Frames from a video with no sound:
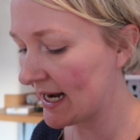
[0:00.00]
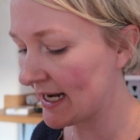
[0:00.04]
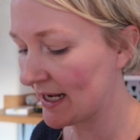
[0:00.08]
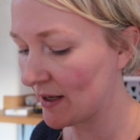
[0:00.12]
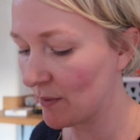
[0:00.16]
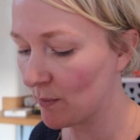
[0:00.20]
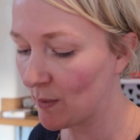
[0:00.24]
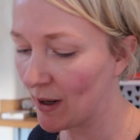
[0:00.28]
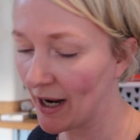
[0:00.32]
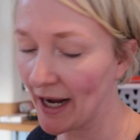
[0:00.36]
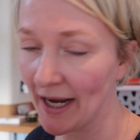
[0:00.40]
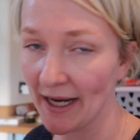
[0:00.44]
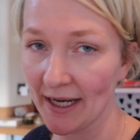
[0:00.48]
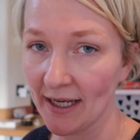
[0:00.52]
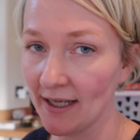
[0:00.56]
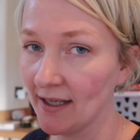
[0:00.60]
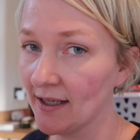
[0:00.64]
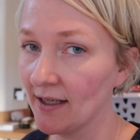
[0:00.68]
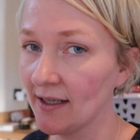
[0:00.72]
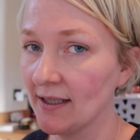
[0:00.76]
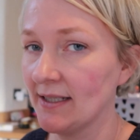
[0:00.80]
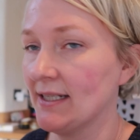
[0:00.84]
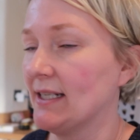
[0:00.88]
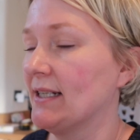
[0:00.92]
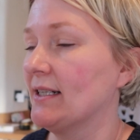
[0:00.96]
any
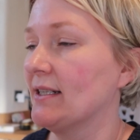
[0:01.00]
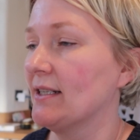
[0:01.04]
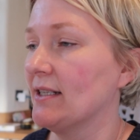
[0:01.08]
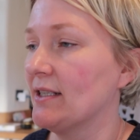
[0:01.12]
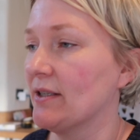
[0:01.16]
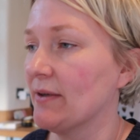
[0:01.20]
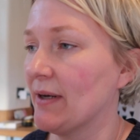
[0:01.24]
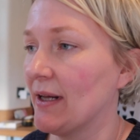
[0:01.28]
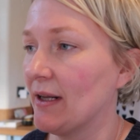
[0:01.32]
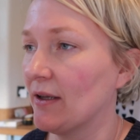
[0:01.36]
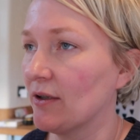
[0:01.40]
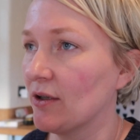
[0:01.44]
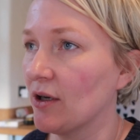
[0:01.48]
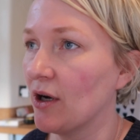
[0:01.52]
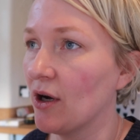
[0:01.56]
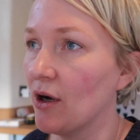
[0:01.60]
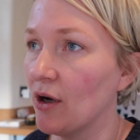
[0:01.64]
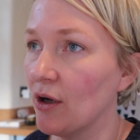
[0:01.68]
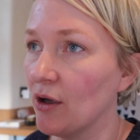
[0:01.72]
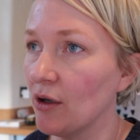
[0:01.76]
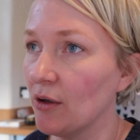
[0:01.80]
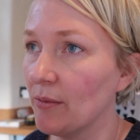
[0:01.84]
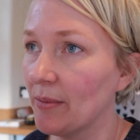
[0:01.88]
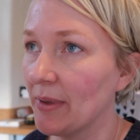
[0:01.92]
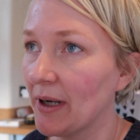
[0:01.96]
way addicted to
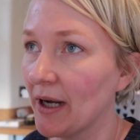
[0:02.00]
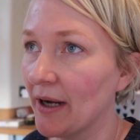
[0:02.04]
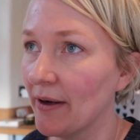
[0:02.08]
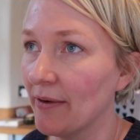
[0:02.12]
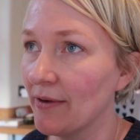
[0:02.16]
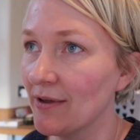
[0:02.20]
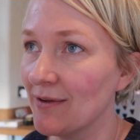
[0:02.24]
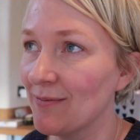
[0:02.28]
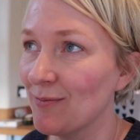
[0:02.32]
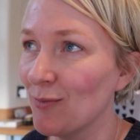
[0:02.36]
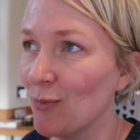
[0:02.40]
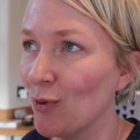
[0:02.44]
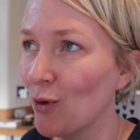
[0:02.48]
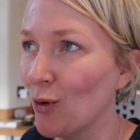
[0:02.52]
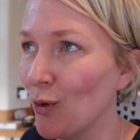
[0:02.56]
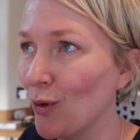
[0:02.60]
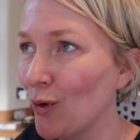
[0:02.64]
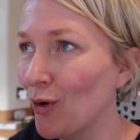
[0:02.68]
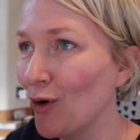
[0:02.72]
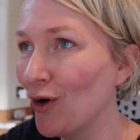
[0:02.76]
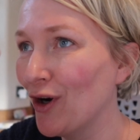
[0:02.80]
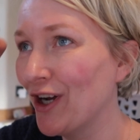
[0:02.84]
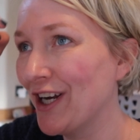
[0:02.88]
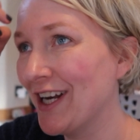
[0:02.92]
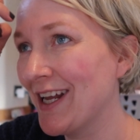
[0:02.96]
alcohol, but I was
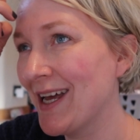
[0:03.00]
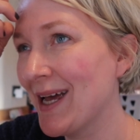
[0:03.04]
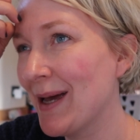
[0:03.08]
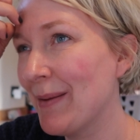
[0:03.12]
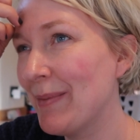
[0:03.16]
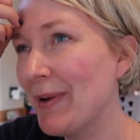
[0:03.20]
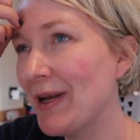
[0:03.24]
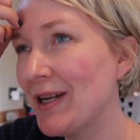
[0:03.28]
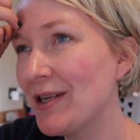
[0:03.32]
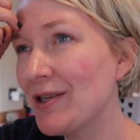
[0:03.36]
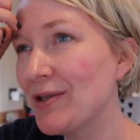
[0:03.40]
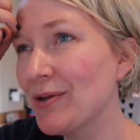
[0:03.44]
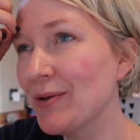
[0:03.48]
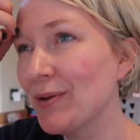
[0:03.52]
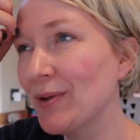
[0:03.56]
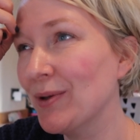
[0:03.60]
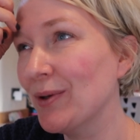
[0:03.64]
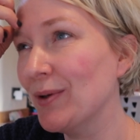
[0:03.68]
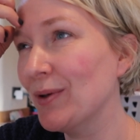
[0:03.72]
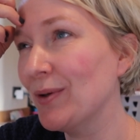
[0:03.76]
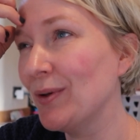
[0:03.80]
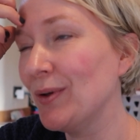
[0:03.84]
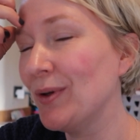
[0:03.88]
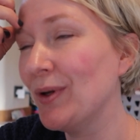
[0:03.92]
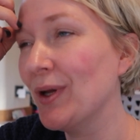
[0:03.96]
more in a
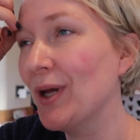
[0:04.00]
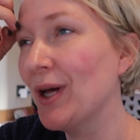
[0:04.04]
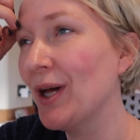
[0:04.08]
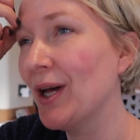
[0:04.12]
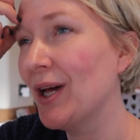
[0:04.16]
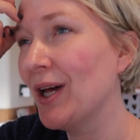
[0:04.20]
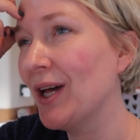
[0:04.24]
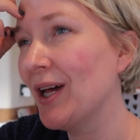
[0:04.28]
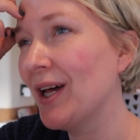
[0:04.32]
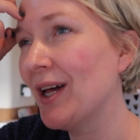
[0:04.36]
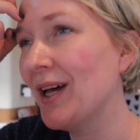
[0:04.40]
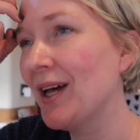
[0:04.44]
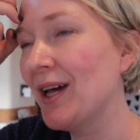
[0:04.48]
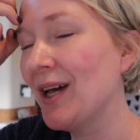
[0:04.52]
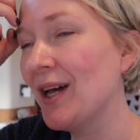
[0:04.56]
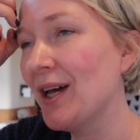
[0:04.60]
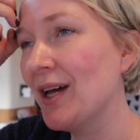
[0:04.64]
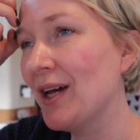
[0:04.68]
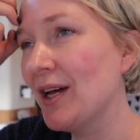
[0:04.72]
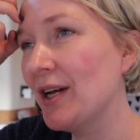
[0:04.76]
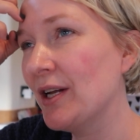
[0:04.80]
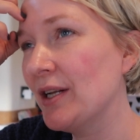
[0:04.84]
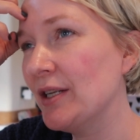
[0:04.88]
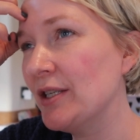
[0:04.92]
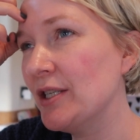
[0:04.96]
habitual
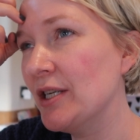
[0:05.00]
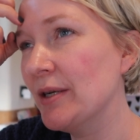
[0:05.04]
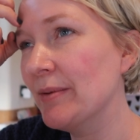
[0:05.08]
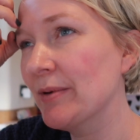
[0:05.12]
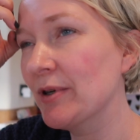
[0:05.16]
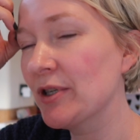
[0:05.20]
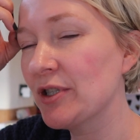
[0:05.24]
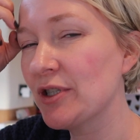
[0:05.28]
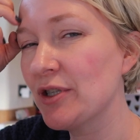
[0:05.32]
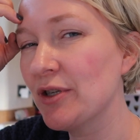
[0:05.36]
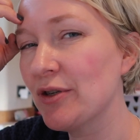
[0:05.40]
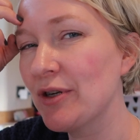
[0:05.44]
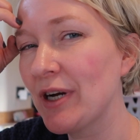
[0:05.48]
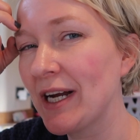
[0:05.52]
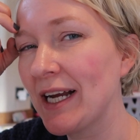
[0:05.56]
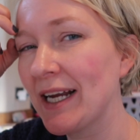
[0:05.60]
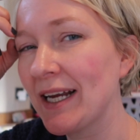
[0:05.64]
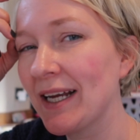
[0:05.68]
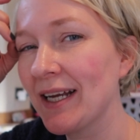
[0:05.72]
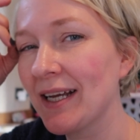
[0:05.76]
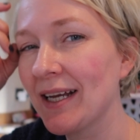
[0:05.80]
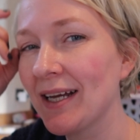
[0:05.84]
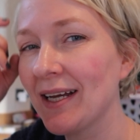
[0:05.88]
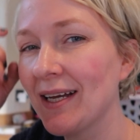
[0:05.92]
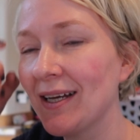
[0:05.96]
too much to
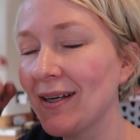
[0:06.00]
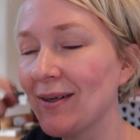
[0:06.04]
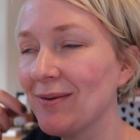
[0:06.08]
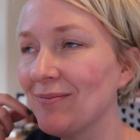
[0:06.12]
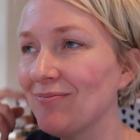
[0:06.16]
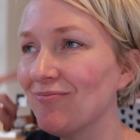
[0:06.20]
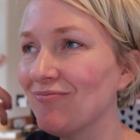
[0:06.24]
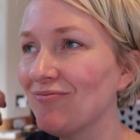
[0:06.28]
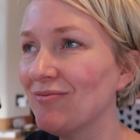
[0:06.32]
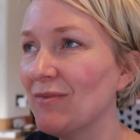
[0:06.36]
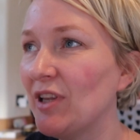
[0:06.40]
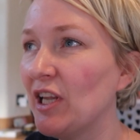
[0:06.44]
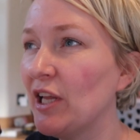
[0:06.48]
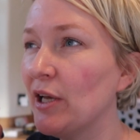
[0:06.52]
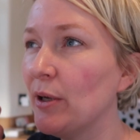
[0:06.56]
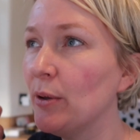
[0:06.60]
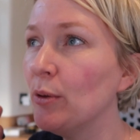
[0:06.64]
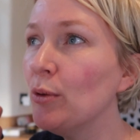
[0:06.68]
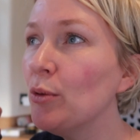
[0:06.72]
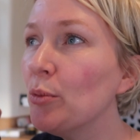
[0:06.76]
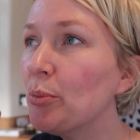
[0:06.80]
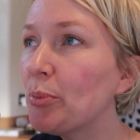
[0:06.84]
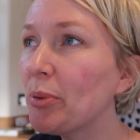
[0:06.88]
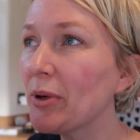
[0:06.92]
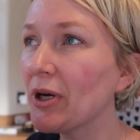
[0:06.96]
drink
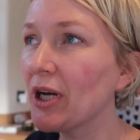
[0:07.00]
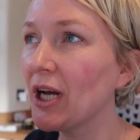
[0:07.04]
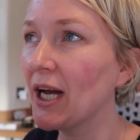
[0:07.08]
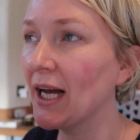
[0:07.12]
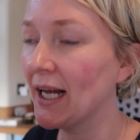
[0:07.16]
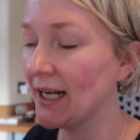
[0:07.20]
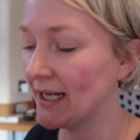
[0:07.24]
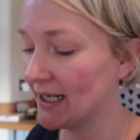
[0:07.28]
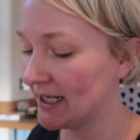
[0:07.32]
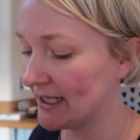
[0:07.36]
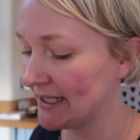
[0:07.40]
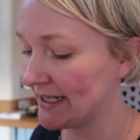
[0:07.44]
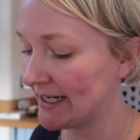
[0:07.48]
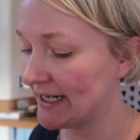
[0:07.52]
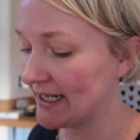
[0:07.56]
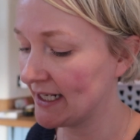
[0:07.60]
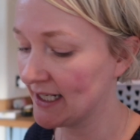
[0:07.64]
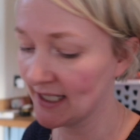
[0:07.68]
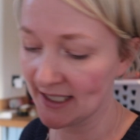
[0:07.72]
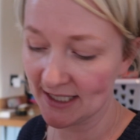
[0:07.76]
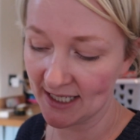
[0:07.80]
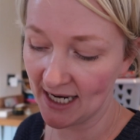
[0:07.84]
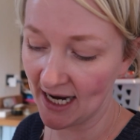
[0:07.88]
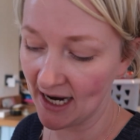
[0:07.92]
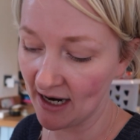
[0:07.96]
loop, and I
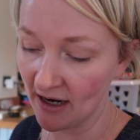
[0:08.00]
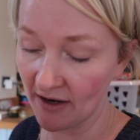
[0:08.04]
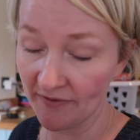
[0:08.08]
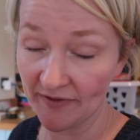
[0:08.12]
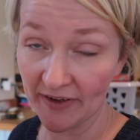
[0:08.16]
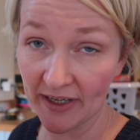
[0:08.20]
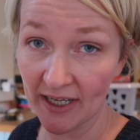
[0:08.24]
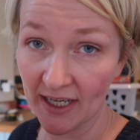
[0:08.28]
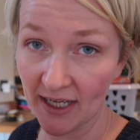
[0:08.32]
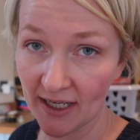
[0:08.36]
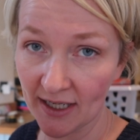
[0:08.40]
need to get out of it.